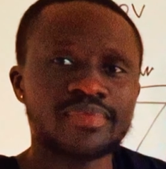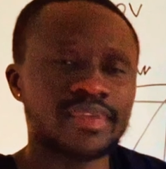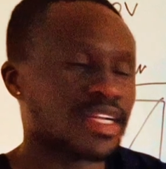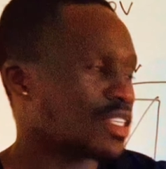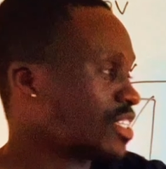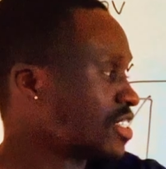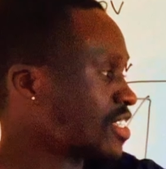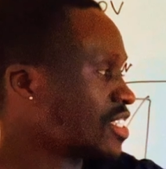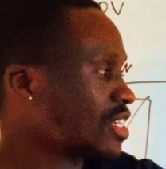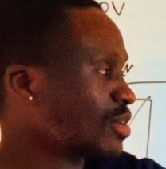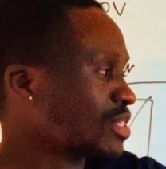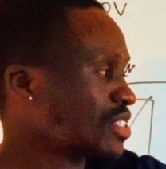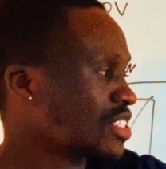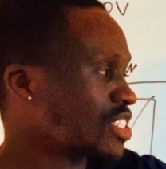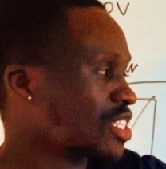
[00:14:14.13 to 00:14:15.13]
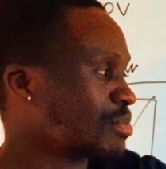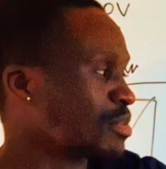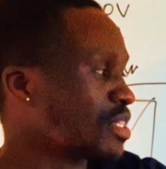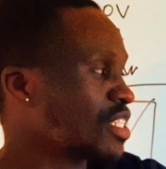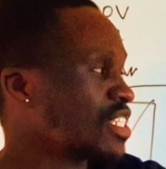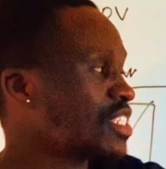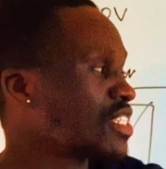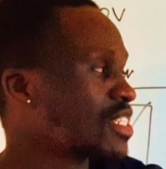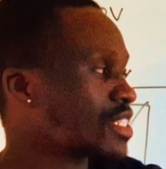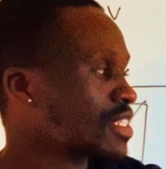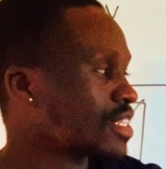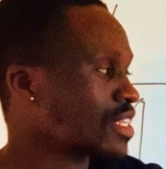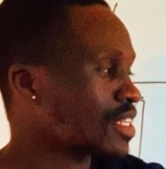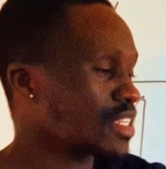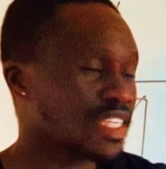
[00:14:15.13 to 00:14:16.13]
this is our system. This
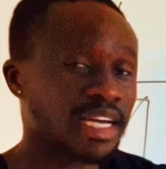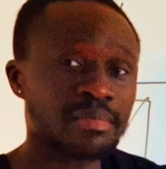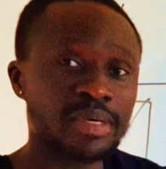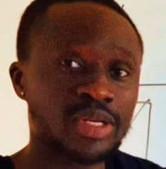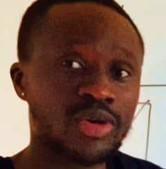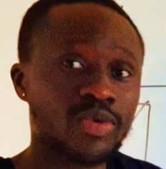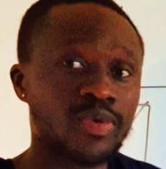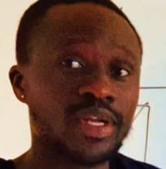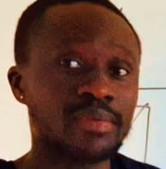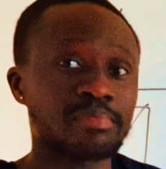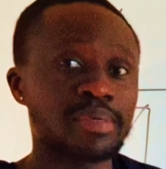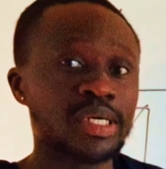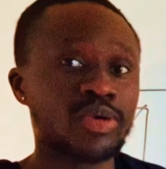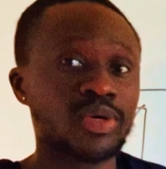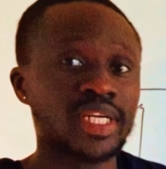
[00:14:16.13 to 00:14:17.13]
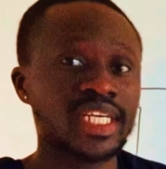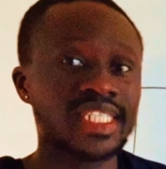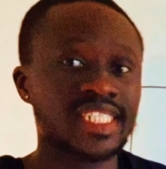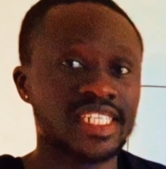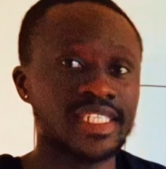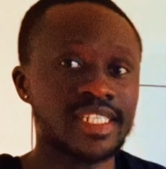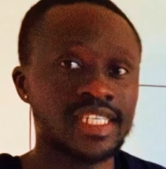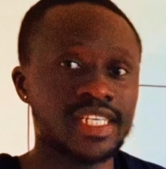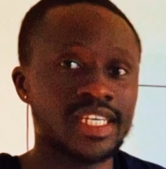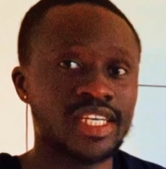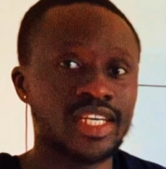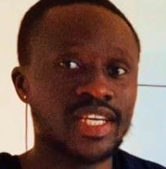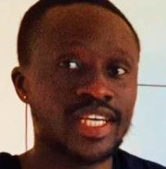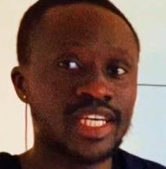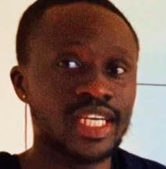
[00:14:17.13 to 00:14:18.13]
terminal will be connected
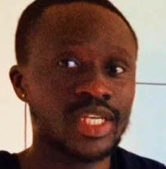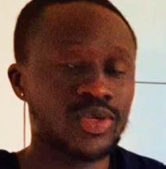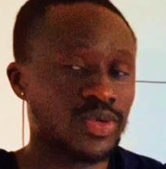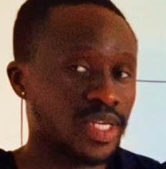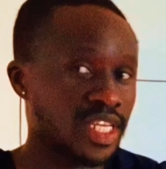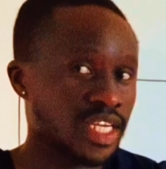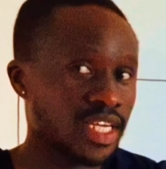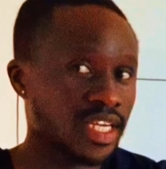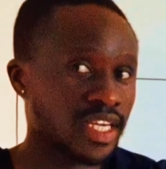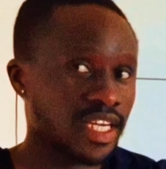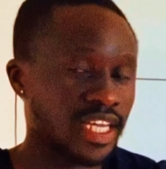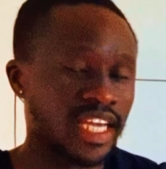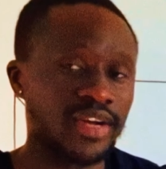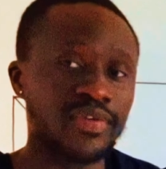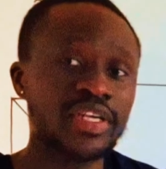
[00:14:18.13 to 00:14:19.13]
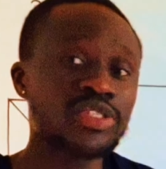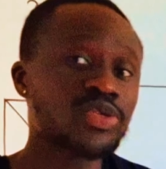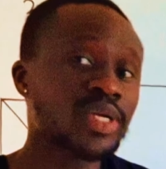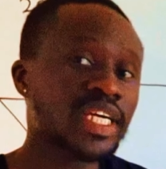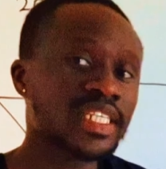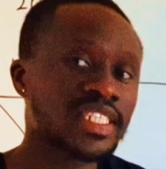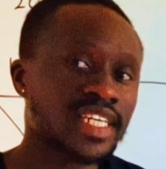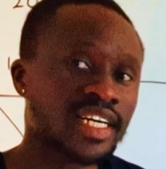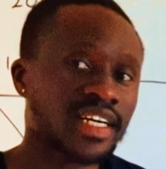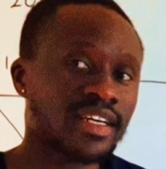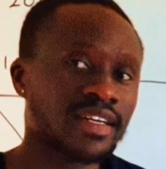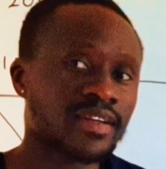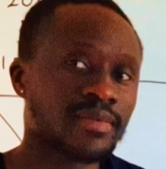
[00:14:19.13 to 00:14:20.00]
to a regulator.